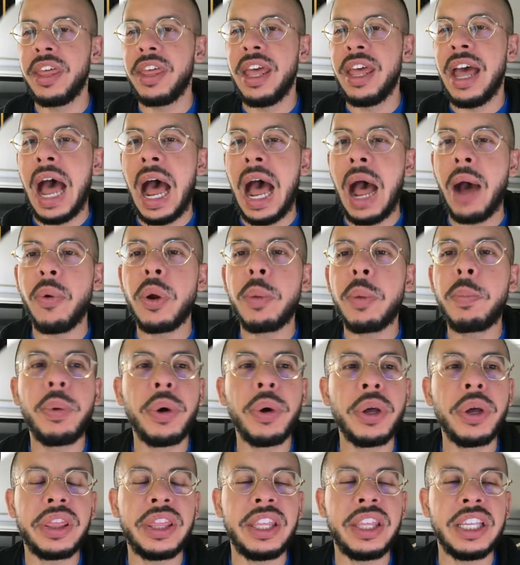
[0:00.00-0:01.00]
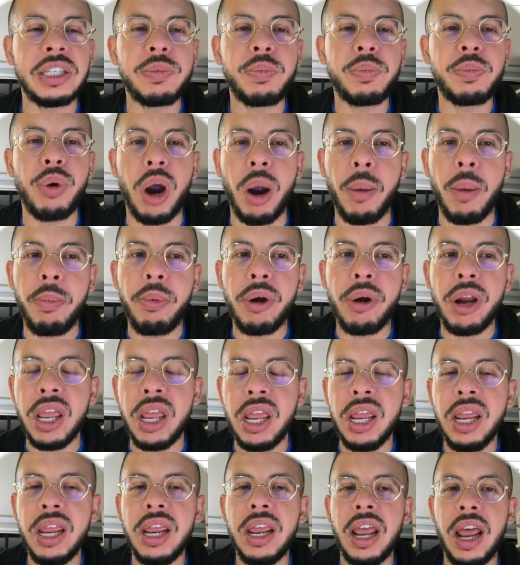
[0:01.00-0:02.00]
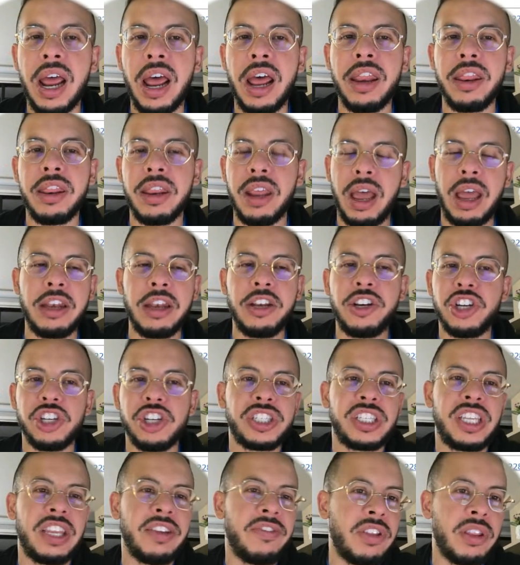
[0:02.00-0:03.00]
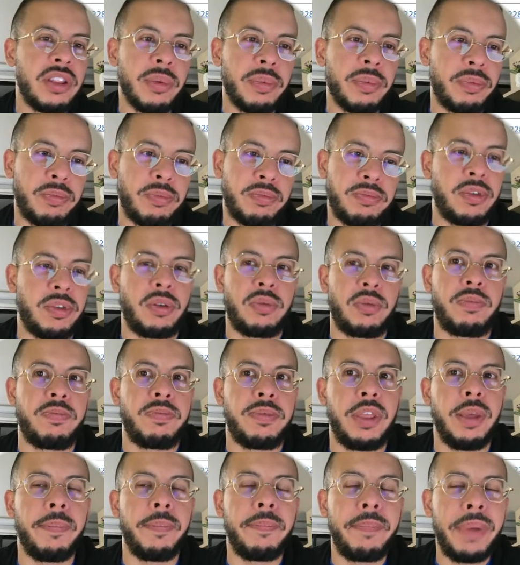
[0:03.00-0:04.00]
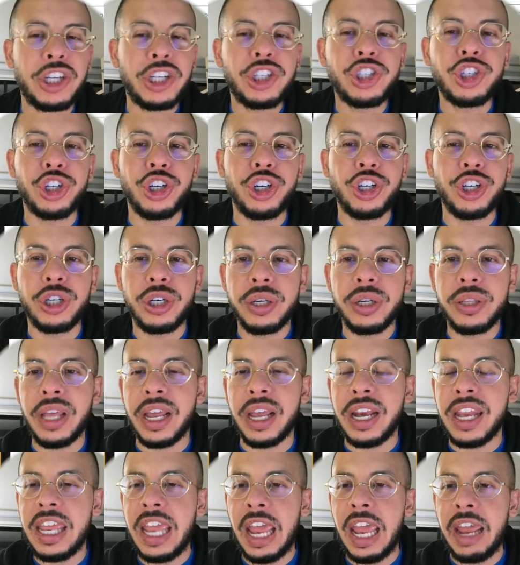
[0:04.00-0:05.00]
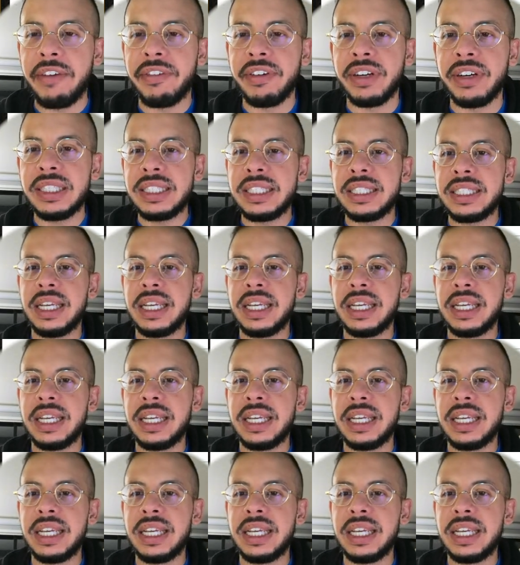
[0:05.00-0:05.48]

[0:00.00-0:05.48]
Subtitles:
I would put this property, and just given the picture that he gave us,